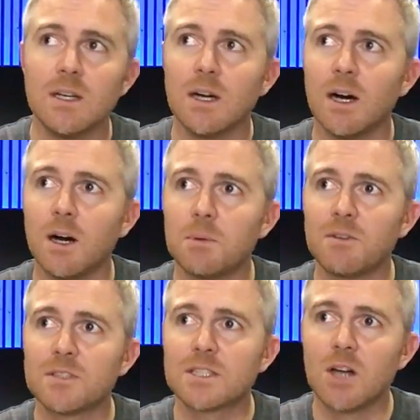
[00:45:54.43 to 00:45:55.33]
Um,
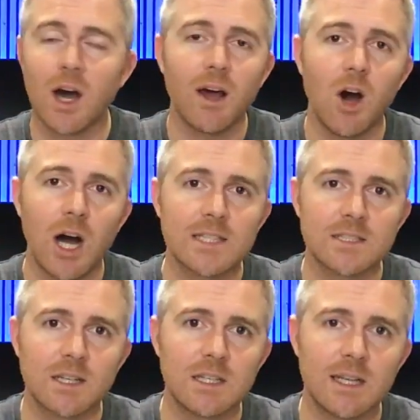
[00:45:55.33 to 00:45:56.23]
if it's not a hot
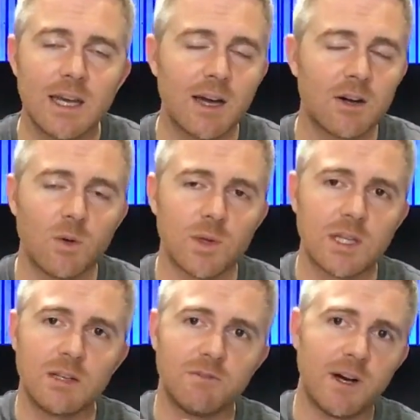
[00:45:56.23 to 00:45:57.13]
sunny day, I don't know what
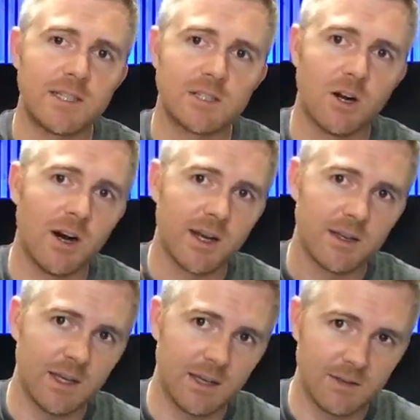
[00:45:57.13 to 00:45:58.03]
they define as hot,
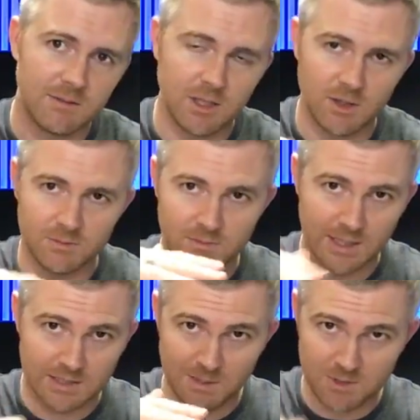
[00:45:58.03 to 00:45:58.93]
and you know,
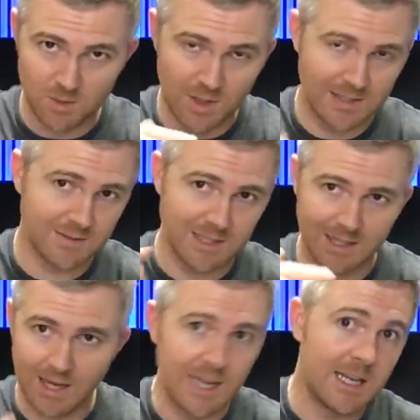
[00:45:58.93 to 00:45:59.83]
like temperature wise, if it's like
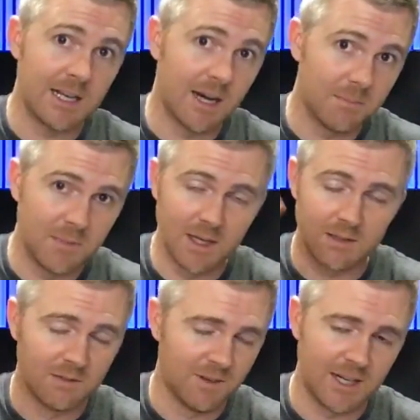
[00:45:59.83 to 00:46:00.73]
eighty and up, they
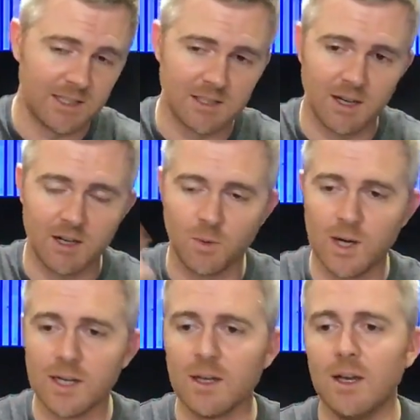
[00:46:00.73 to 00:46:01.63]
define it as hot or
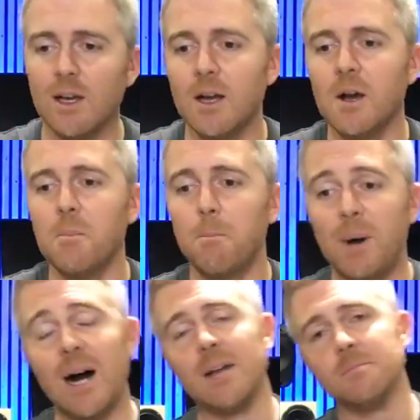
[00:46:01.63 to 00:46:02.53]
what.
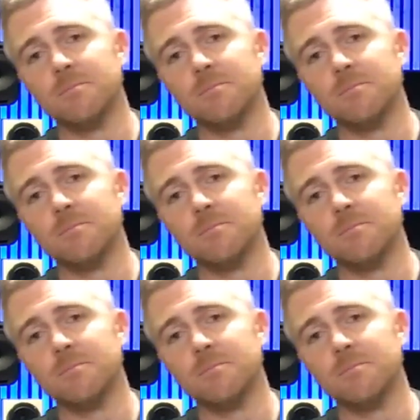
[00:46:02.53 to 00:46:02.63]
But